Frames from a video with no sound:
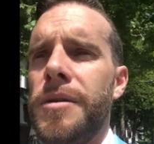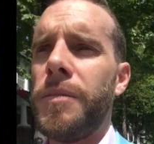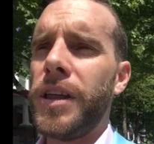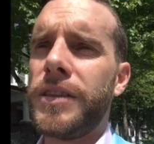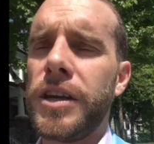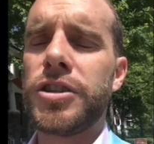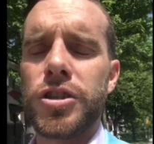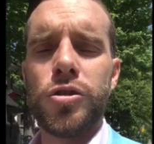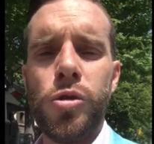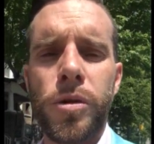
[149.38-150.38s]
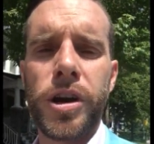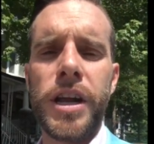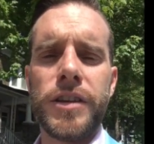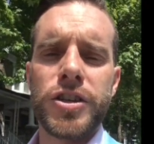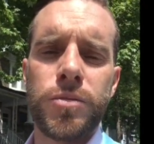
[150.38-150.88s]
main thing is just
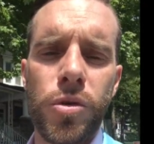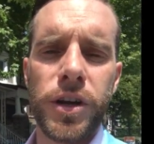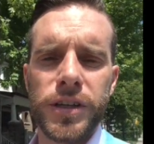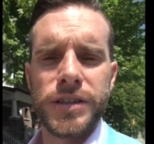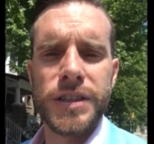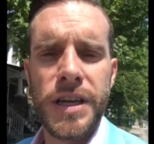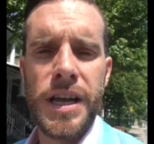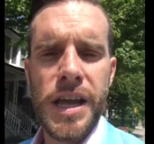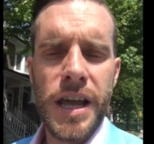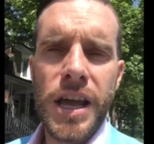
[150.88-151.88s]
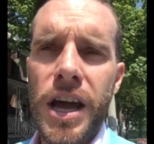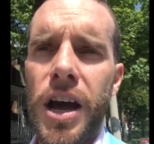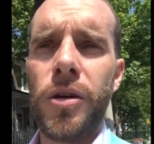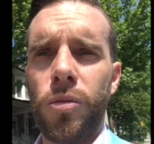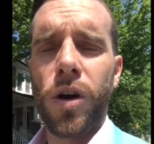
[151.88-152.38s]
lubricate the springs
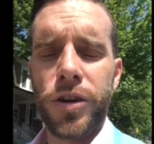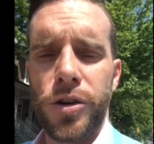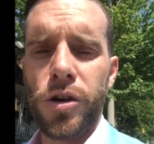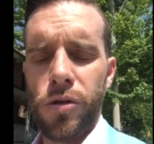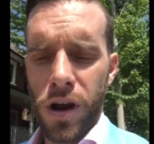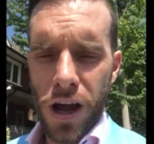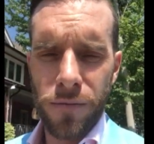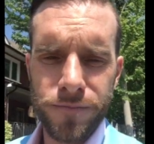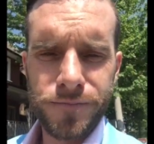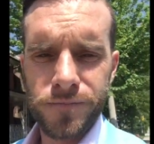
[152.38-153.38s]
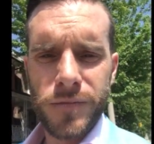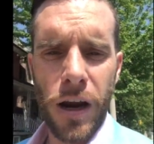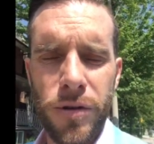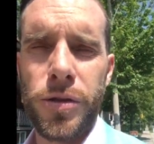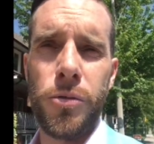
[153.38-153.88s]
while you're
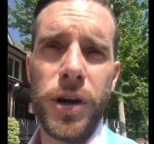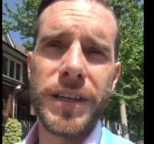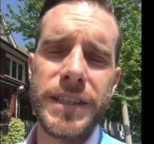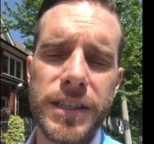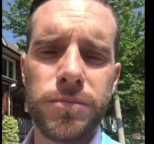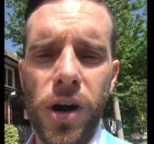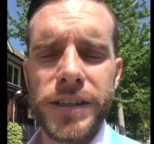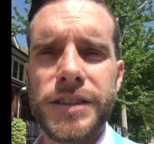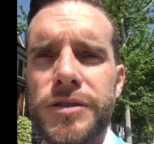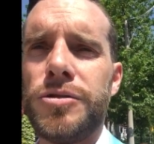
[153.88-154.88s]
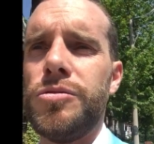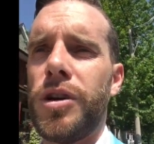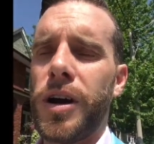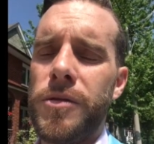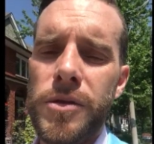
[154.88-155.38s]
every 3 to 6 months
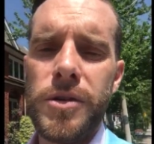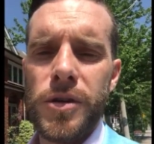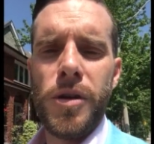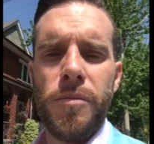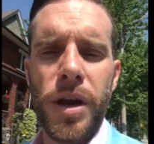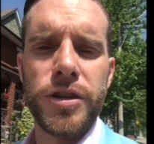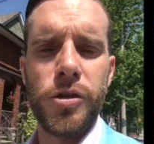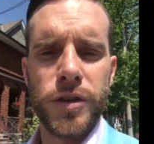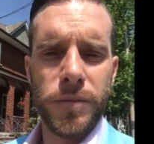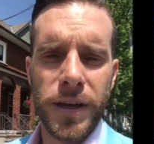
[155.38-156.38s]
to make sure it's